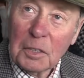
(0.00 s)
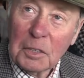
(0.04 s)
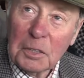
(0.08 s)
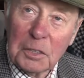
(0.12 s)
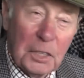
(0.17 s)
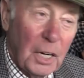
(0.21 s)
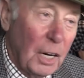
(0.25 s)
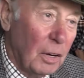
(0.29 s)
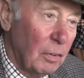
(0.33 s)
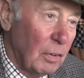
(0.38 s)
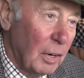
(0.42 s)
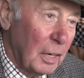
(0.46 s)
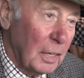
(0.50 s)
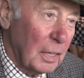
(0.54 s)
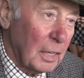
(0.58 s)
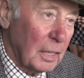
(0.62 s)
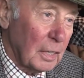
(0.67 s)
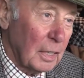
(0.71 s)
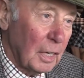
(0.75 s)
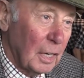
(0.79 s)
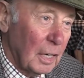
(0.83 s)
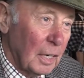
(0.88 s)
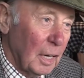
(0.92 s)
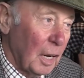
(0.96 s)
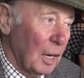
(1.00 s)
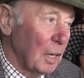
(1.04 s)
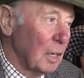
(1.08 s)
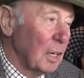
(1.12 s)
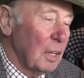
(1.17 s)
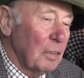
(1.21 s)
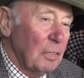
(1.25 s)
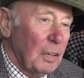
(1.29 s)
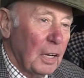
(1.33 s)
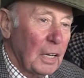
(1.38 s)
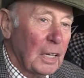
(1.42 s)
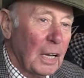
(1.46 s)
cheering and
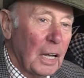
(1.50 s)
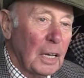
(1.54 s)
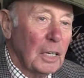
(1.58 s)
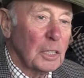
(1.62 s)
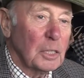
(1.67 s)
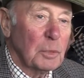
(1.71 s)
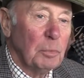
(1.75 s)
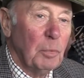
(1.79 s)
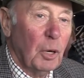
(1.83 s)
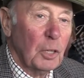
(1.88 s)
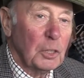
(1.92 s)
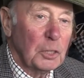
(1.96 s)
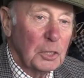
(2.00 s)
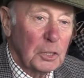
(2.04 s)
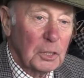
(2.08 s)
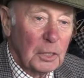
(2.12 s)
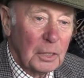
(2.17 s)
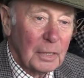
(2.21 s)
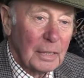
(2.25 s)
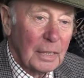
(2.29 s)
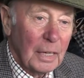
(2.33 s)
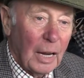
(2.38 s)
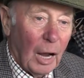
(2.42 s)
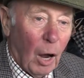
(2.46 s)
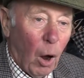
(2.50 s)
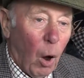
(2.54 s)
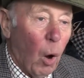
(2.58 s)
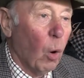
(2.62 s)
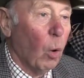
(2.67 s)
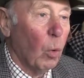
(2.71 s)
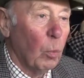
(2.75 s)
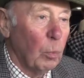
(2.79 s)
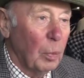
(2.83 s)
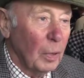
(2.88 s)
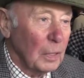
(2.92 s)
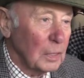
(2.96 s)
living in as much
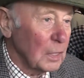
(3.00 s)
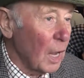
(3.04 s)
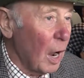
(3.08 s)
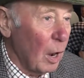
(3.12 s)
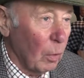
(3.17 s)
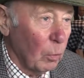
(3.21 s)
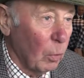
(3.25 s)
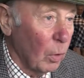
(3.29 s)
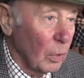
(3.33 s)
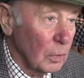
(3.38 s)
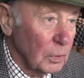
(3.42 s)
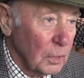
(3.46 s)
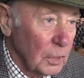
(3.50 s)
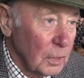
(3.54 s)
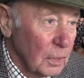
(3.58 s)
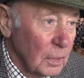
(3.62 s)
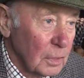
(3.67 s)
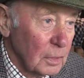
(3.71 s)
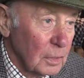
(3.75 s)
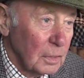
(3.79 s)
hope as I was.